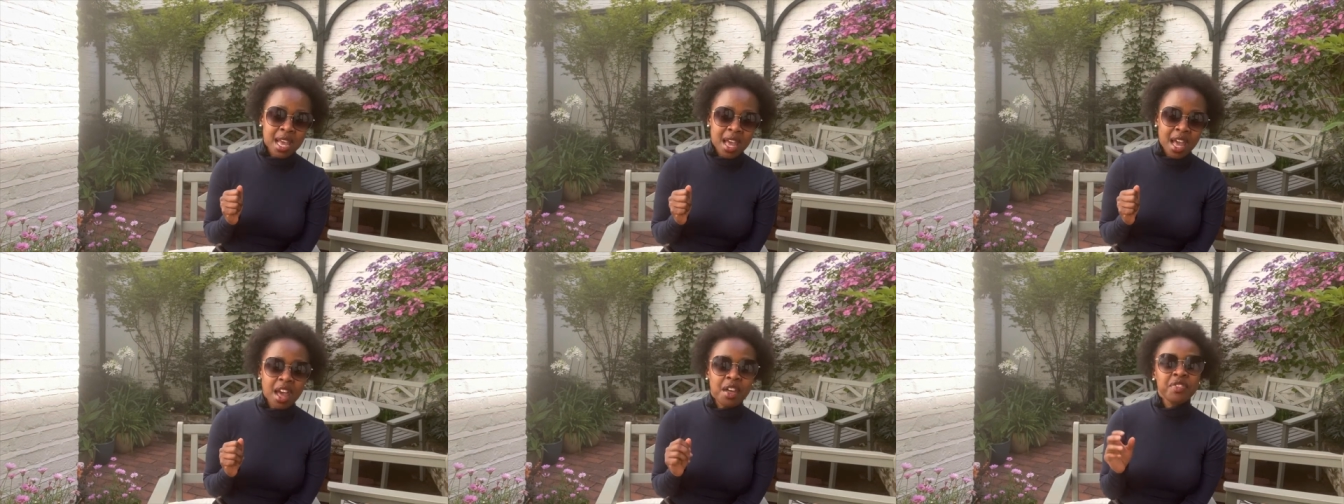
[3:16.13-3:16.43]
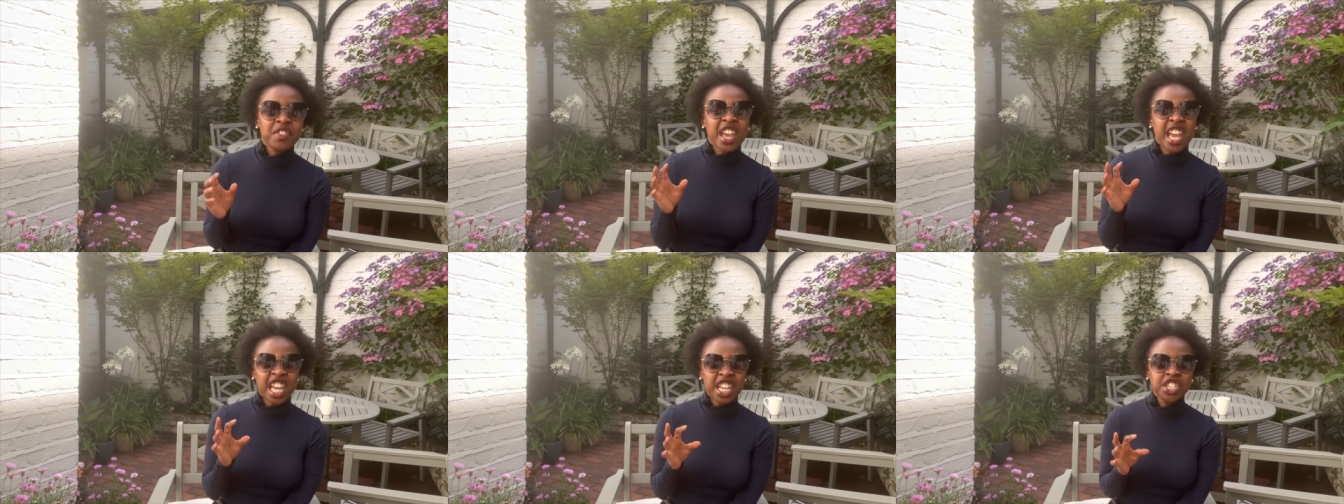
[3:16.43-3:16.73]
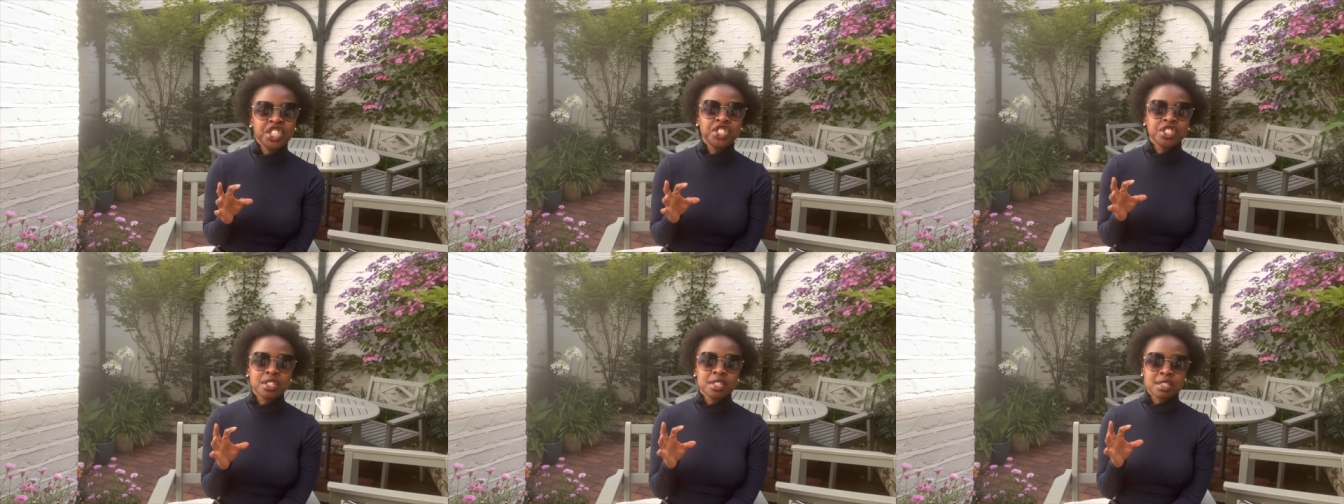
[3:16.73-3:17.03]
And the
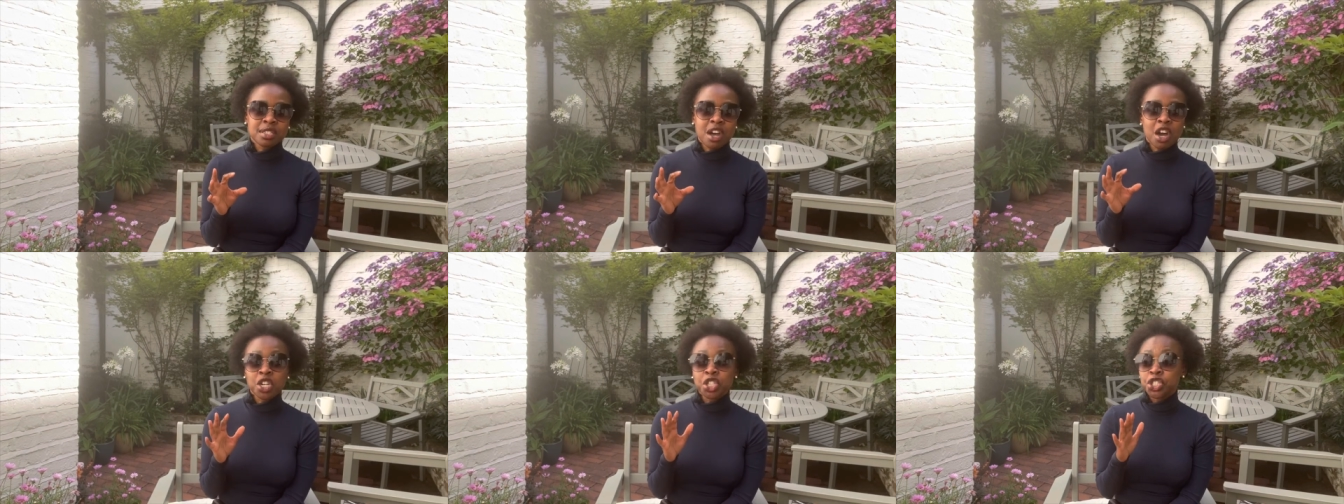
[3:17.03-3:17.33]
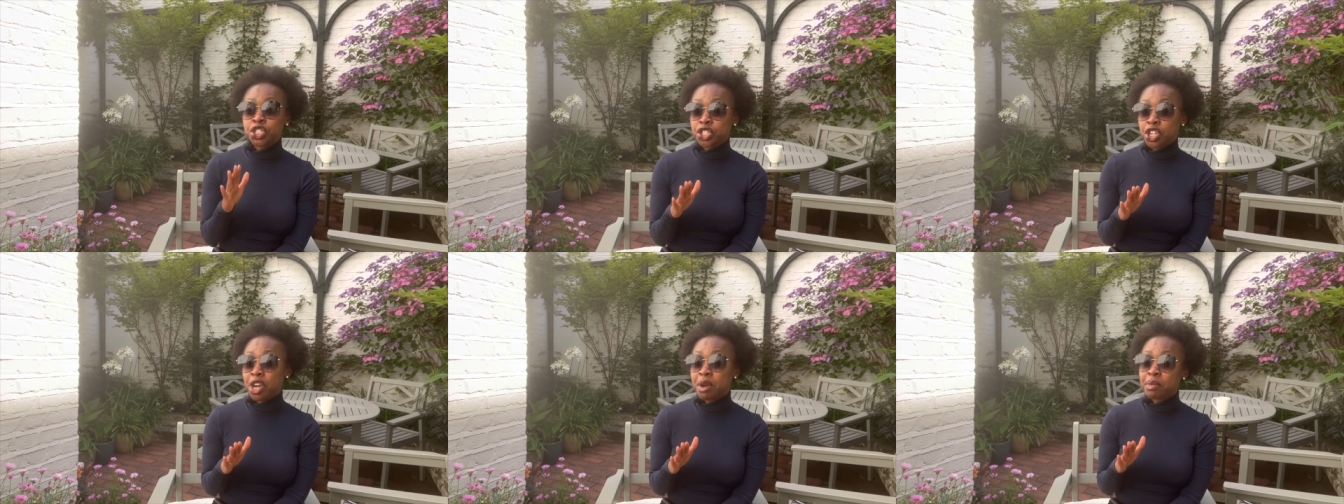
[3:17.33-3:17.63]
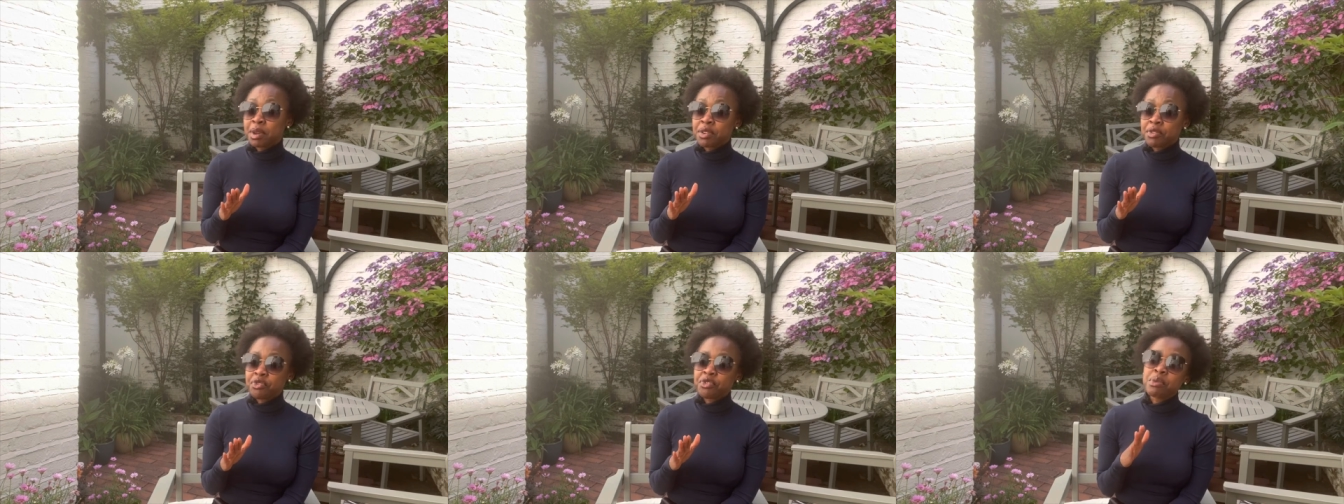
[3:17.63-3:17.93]
hinges are
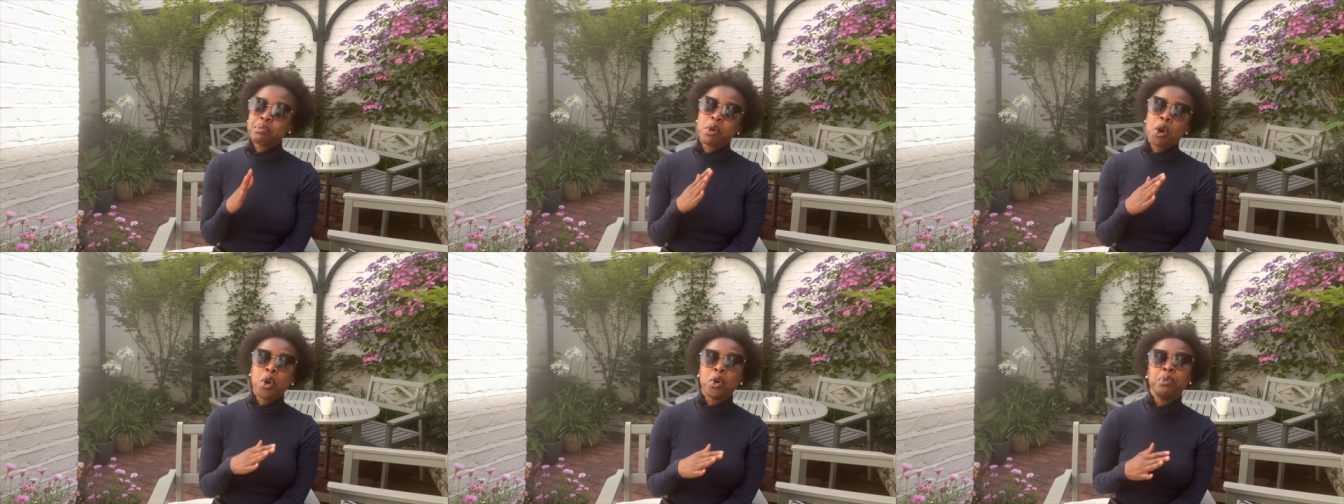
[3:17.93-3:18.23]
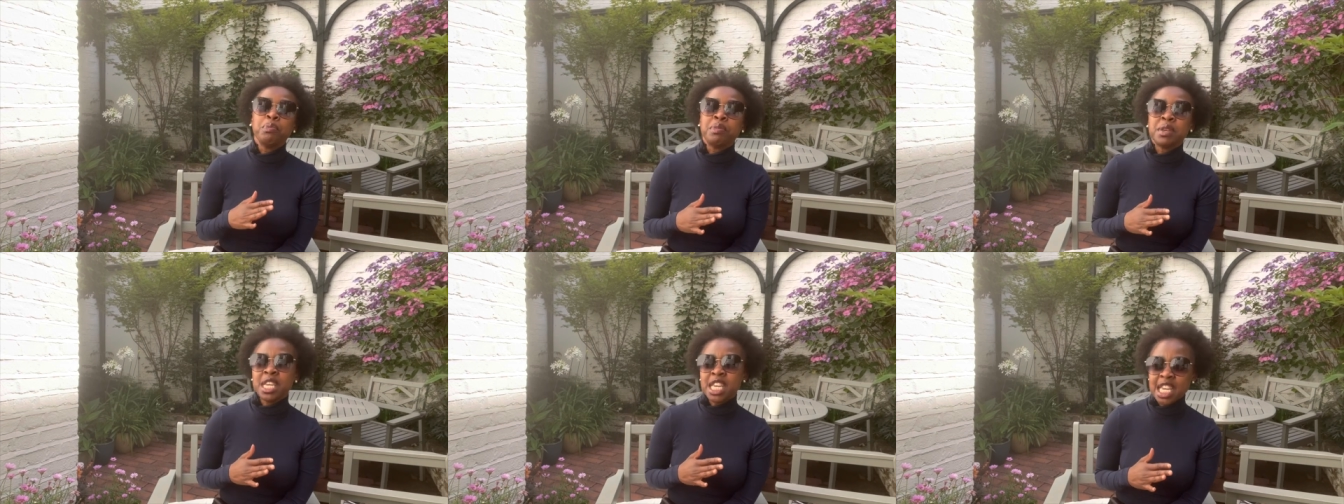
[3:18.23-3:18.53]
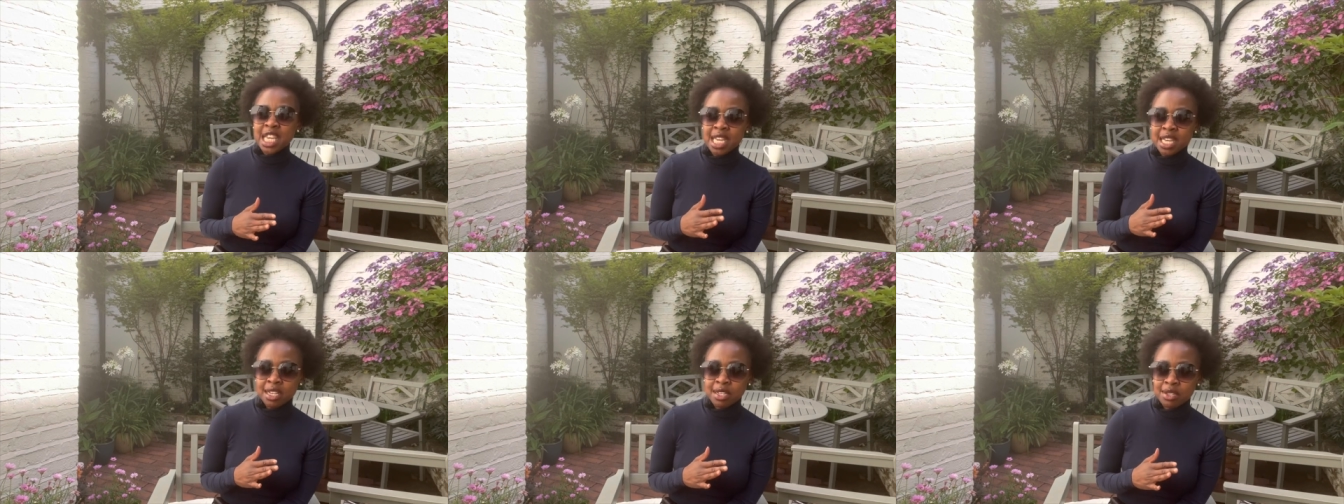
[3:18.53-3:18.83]
German from
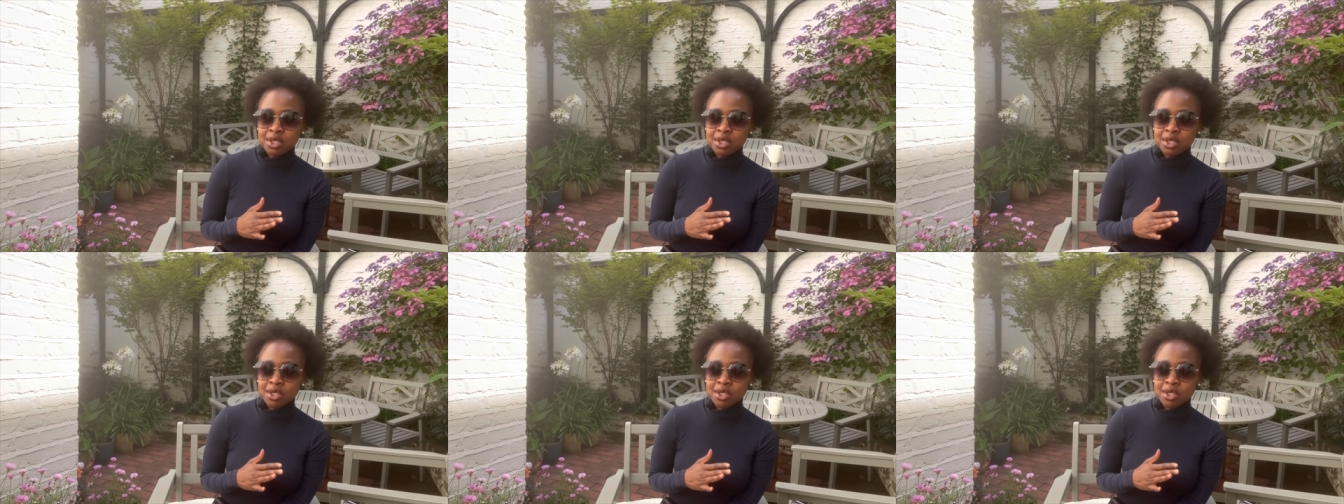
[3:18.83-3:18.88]
OBE,